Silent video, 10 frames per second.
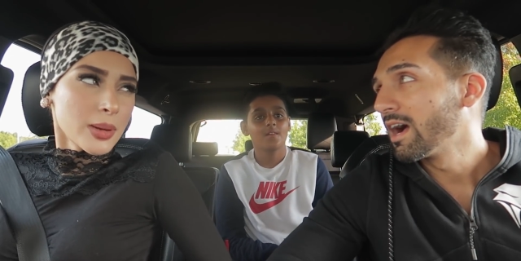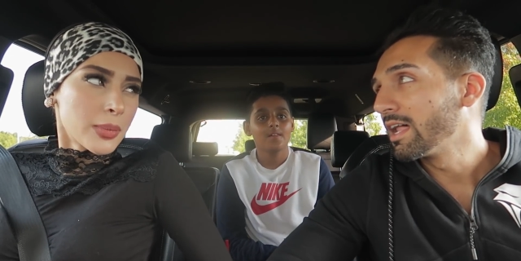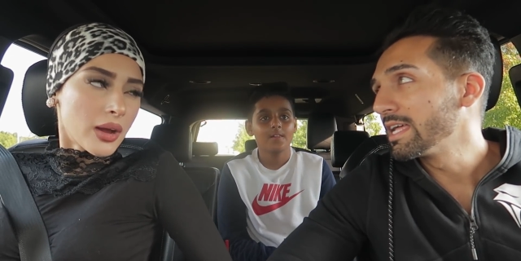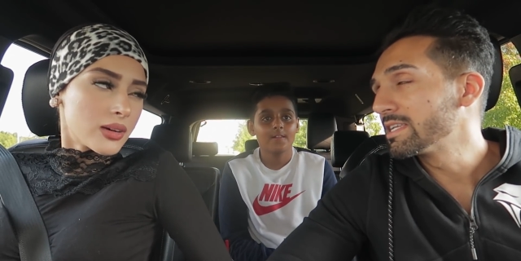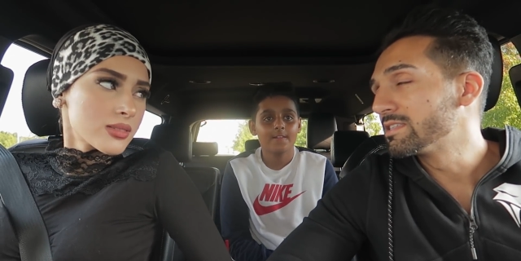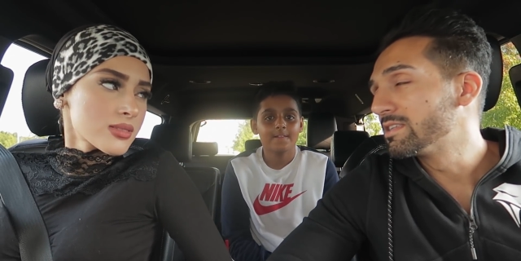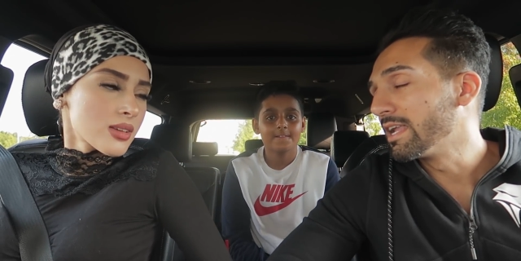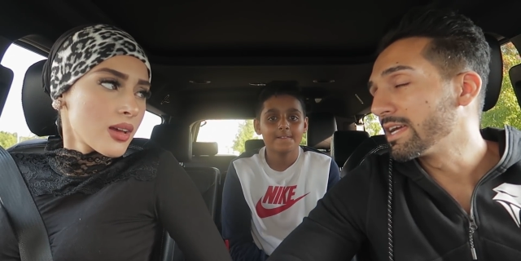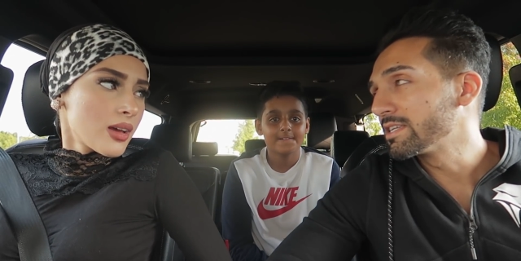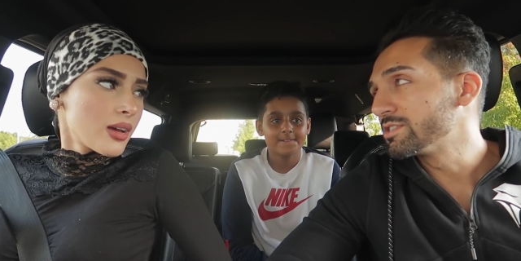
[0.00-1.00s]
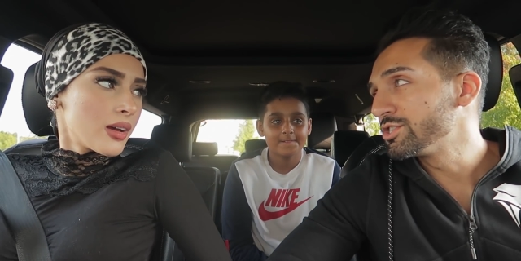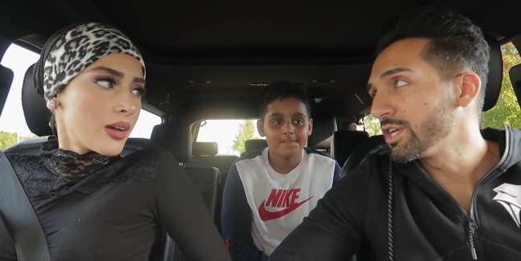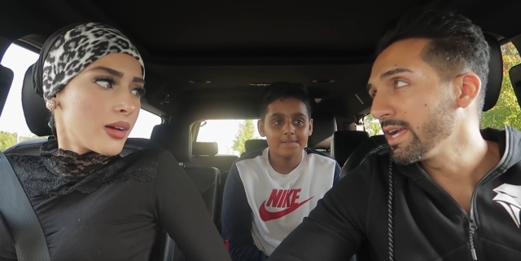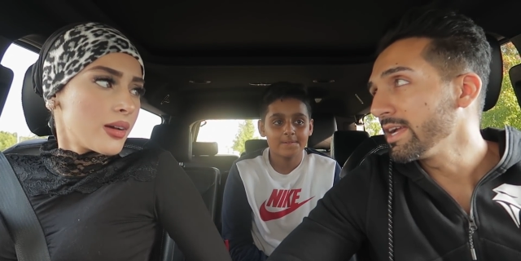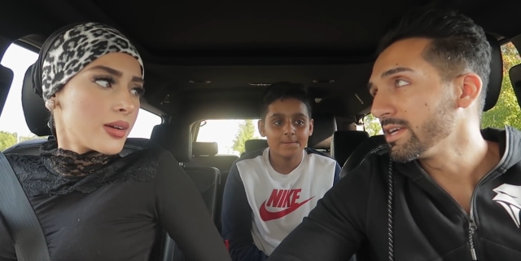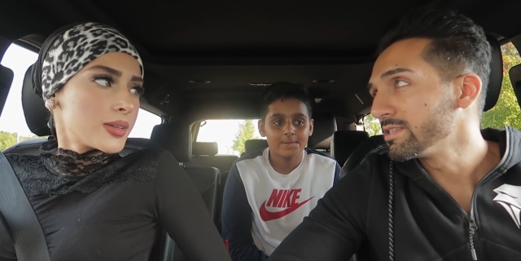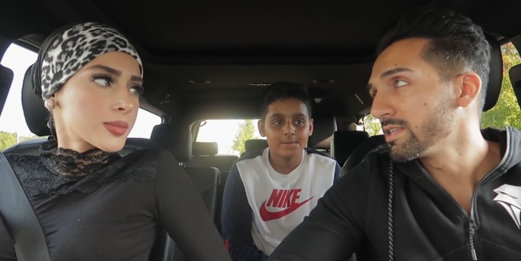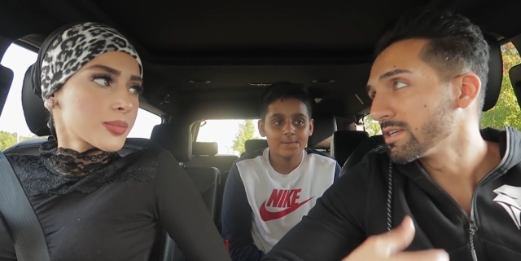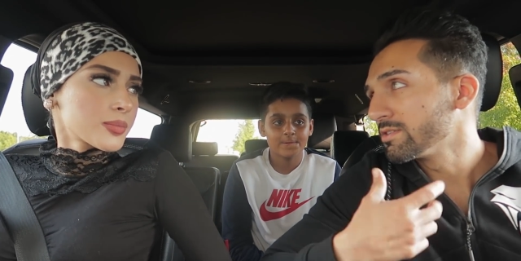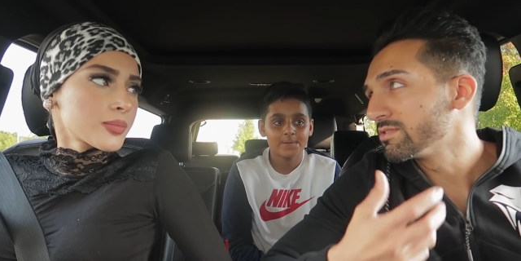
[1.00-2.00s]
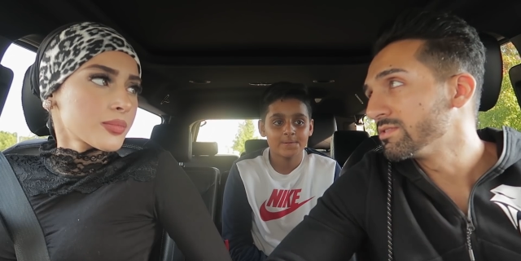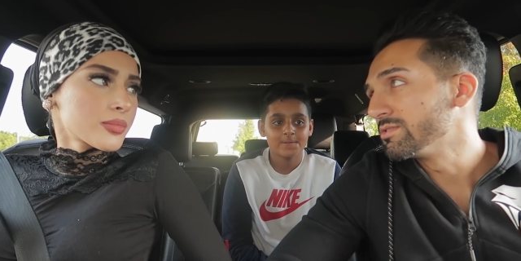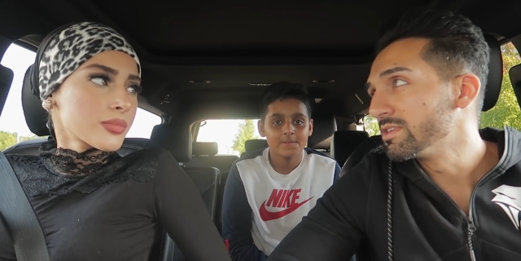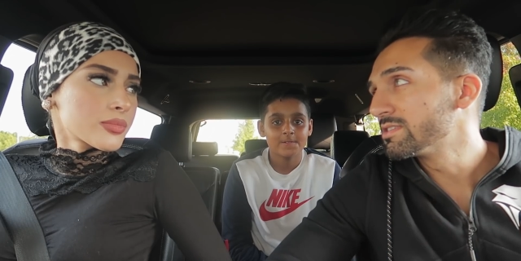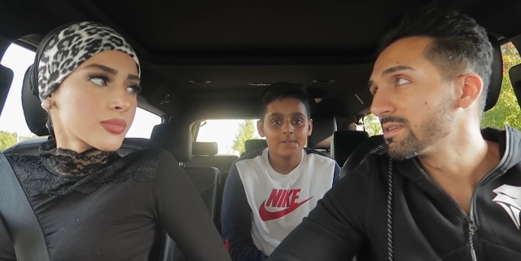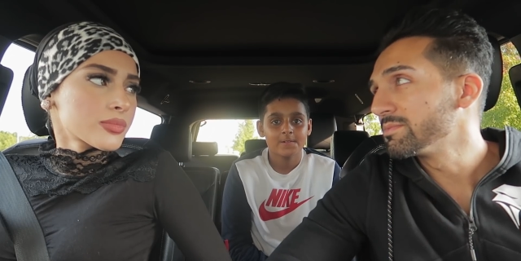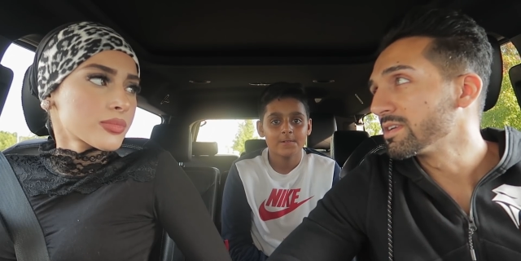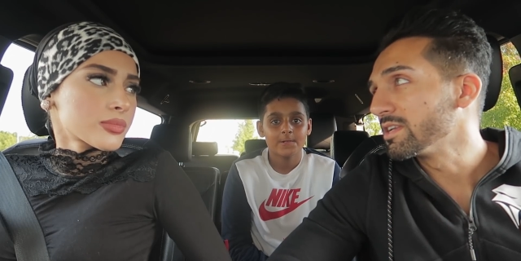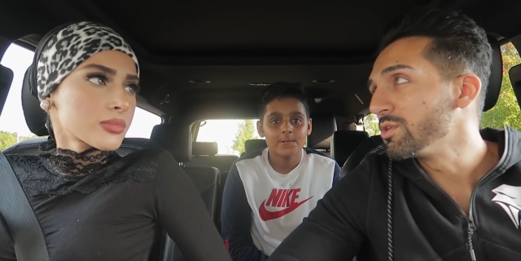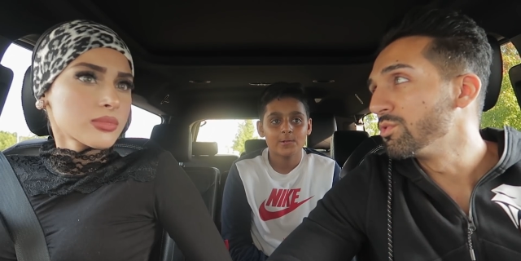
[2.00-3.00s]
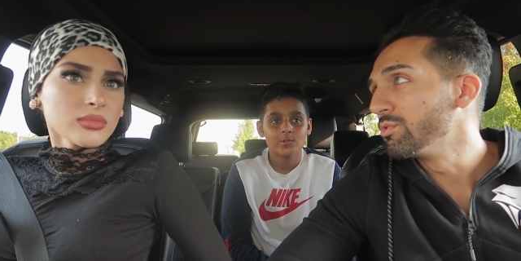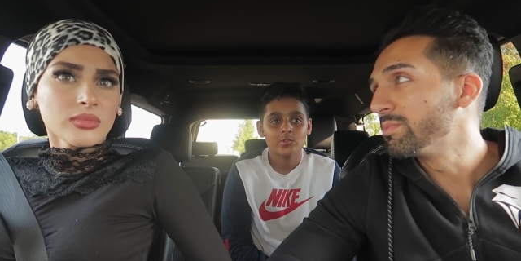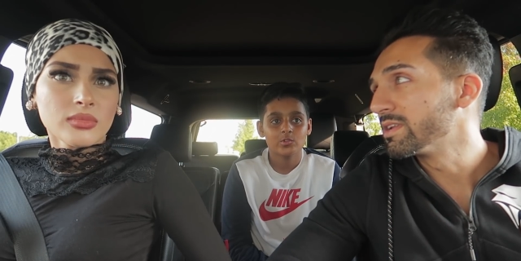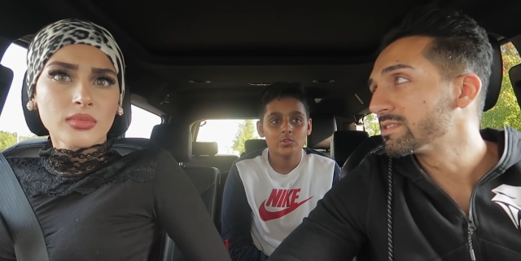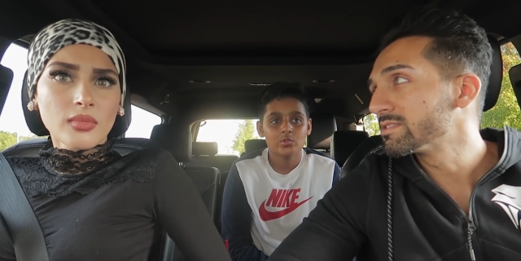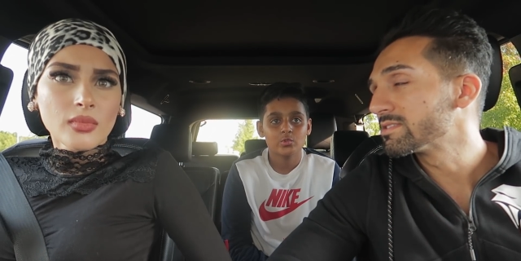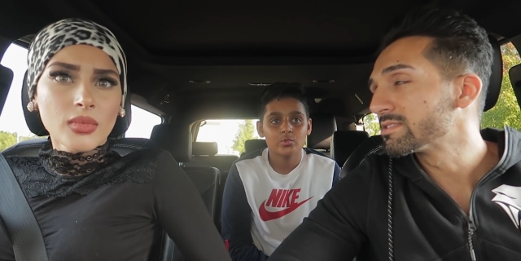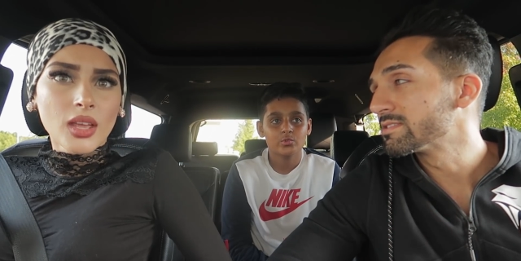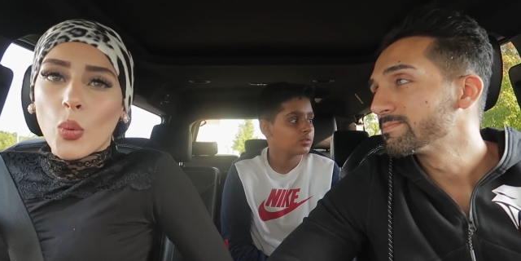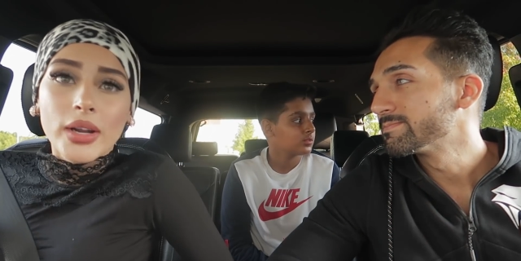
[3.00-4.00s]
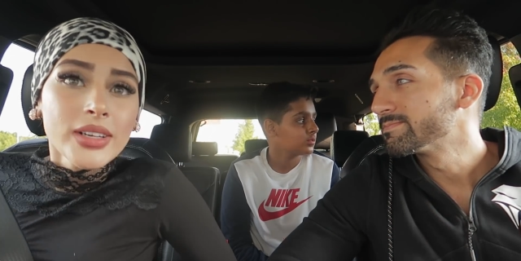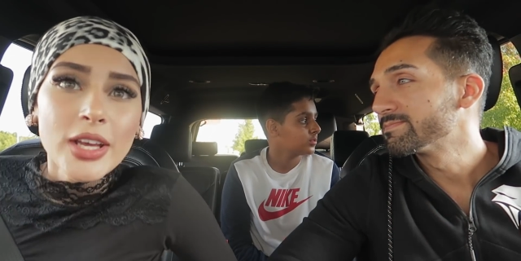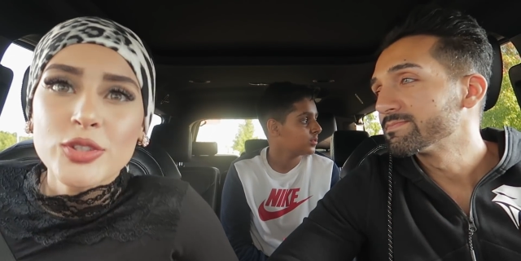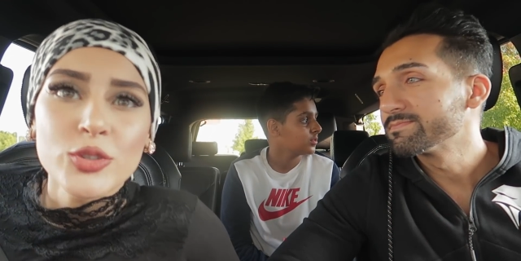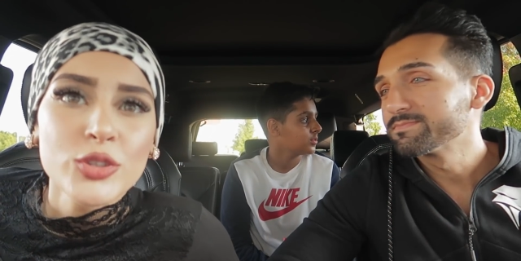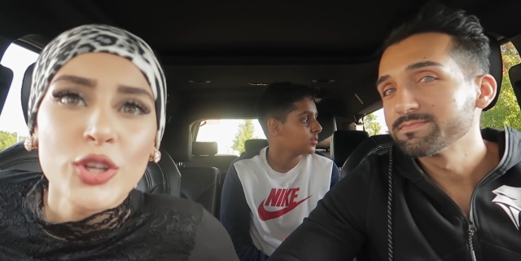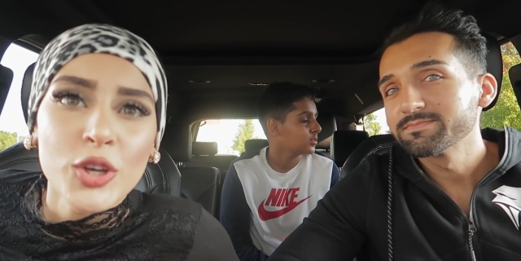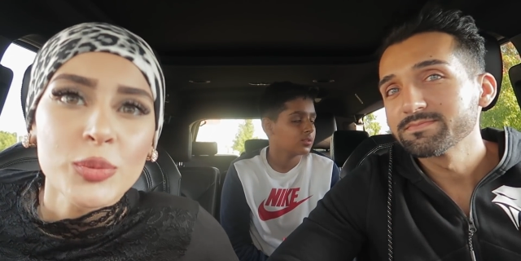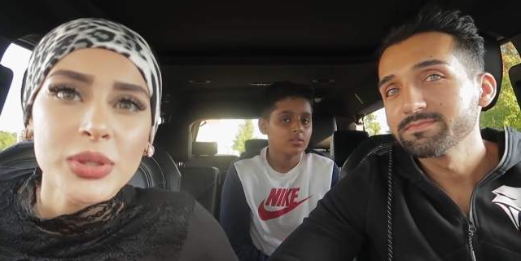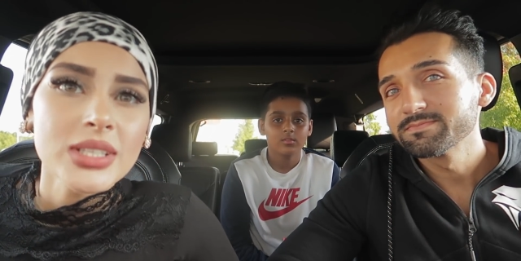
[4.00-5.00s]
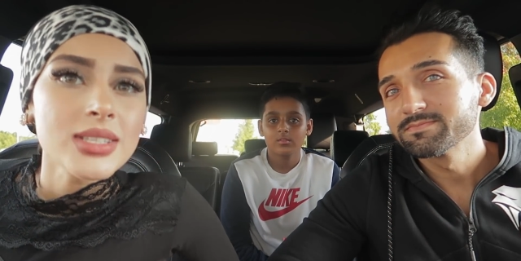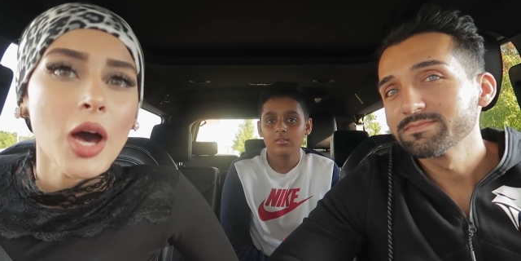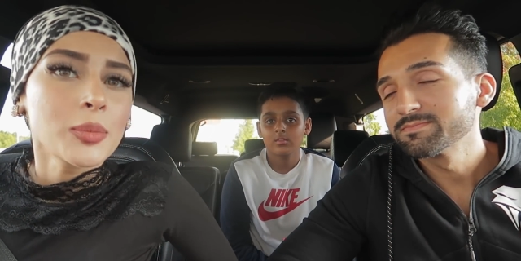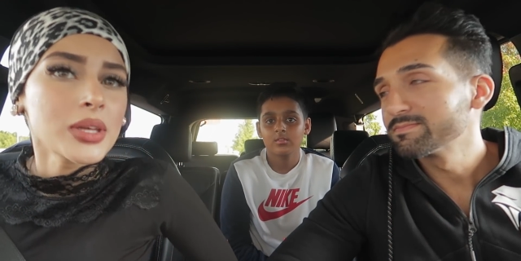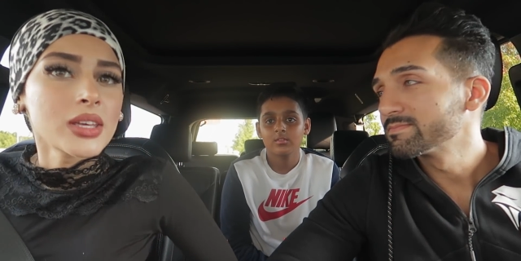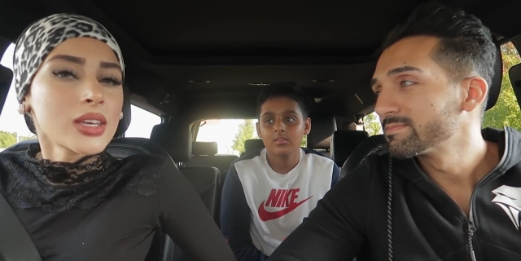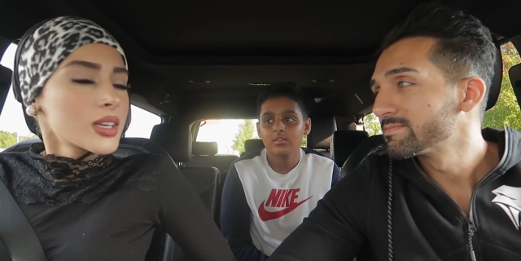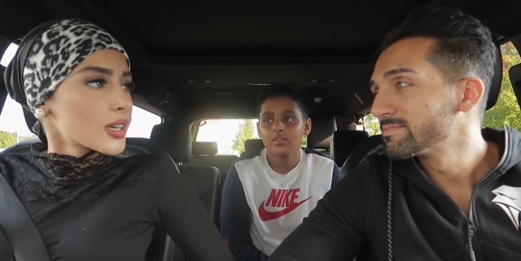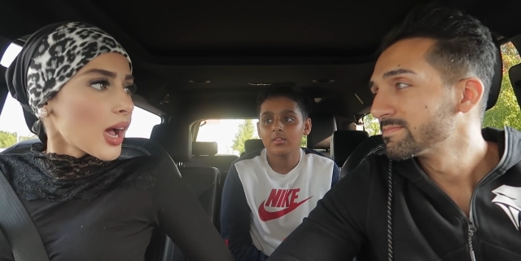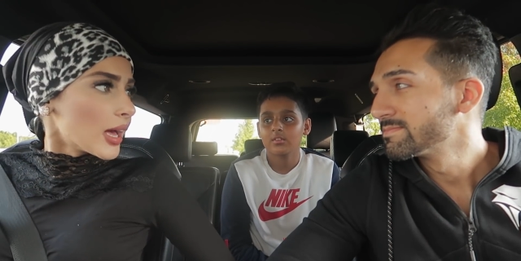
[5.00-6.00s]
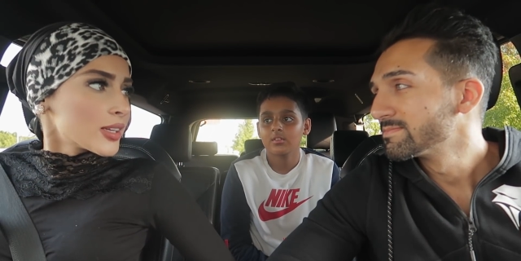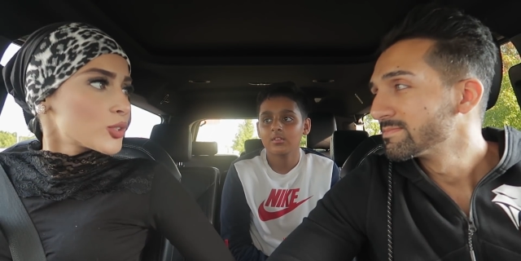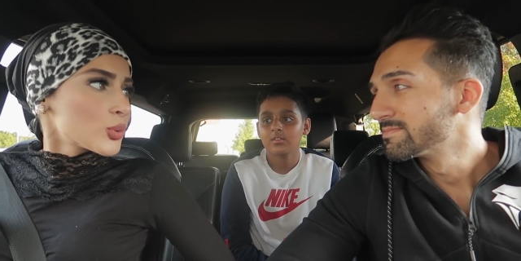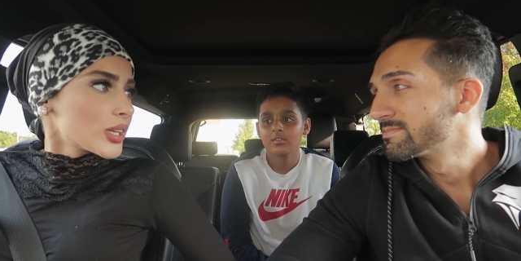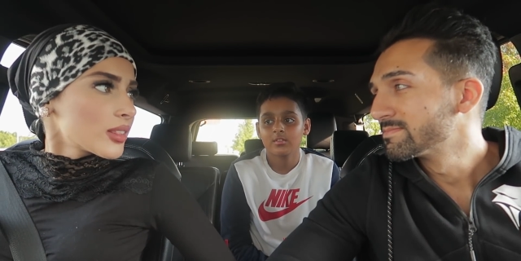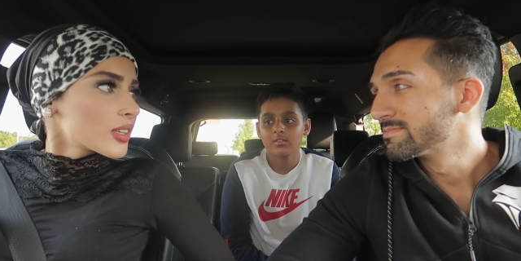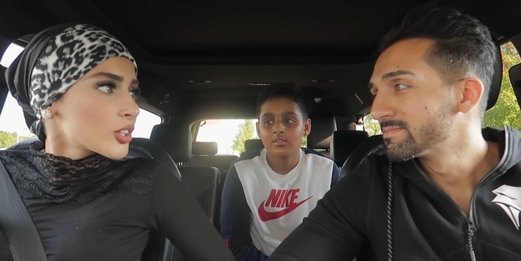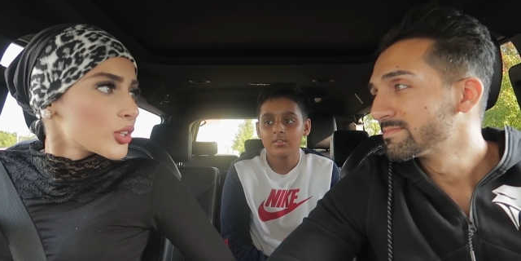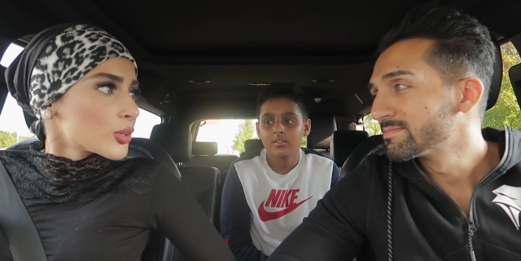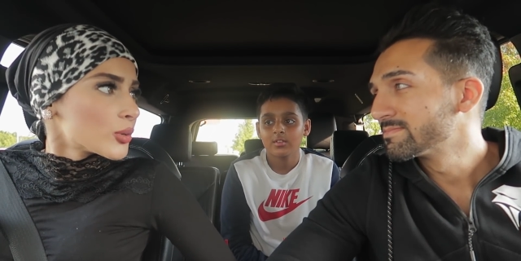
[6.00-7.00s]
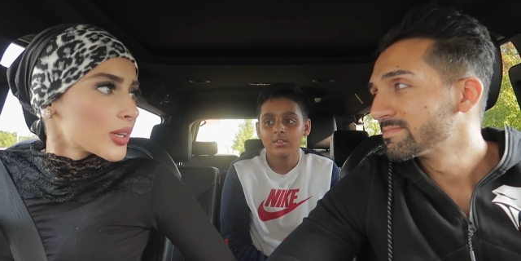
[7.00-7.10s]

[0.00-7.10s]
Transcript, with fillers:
Speaker 1: I brows. Like, I like change, like you, you did something new, but it's just...
Speaker 2: What did I do new? Please tell me. I didn't do anything new.